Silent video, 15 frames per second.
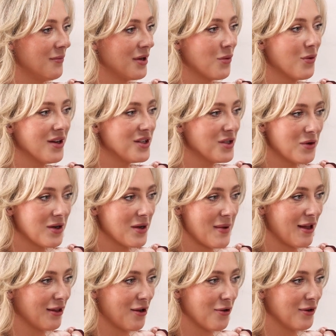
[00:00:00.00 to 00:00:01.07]
But I want to talk
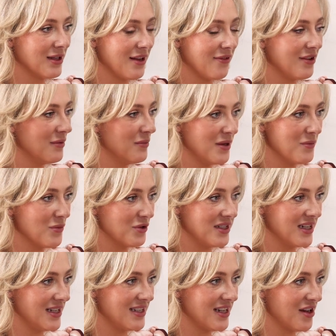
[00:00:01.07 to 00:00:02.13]
about laurel leaf in a bit more
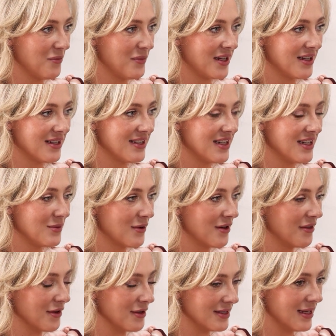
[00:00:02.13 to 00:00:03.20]
detail because it is one
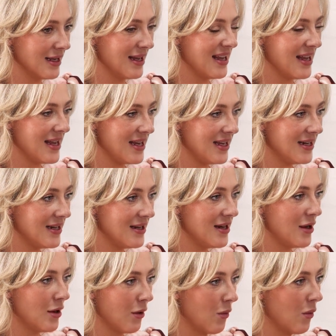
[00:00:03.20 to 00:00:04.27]
of those
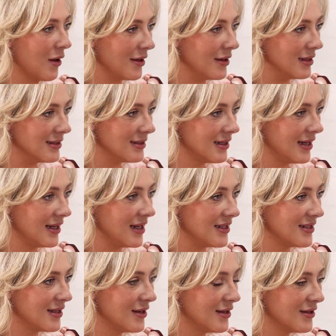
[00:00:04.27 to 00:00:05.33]
hidden wonders. It
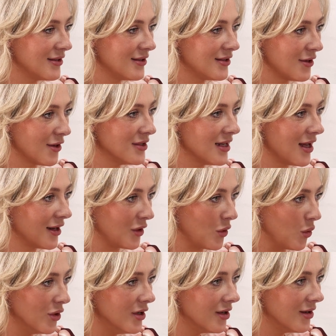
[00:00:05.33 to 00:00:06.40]
is so darn
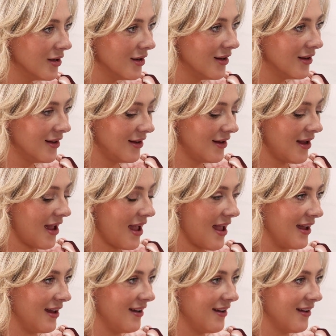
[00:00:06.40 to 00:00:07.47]
good,
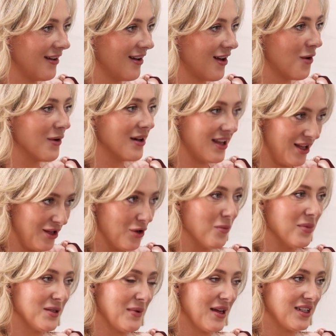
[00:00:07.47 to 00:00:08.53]
and I want to hear your
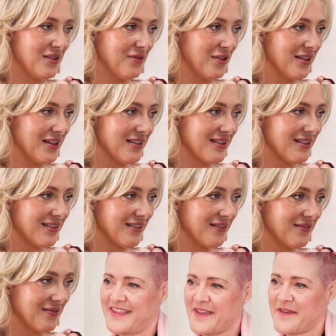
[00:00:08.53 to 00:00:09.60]
perspective on this.
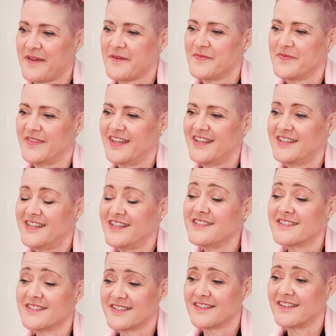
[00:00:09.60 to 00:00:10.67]
Yeah, it
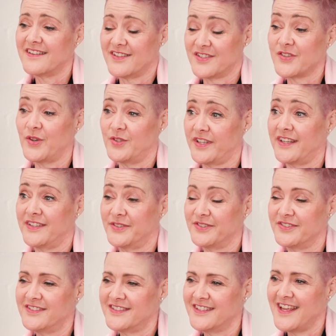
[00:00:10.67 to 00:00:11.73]
is so darn
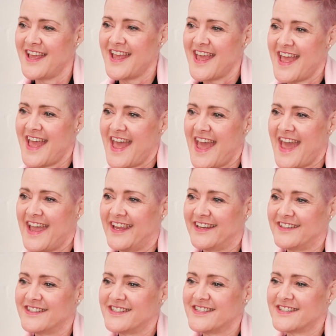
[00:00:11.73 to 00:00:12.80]
good.
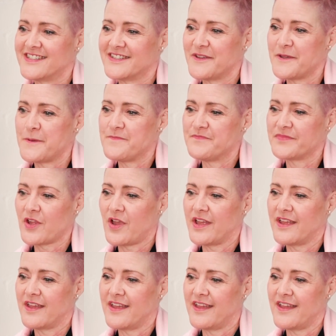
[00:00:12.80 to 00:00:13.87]
And
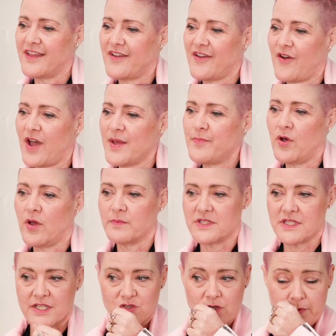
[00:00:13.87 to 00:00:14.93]
I
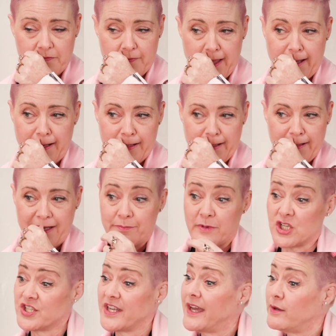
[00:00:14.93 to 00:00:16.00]
popped a drop of that in
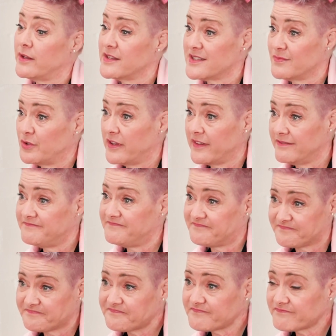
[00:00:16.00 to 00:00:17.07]
my shower this morning.
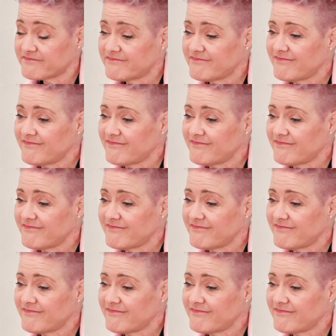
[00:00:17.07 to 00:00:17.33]
Mm-hmm.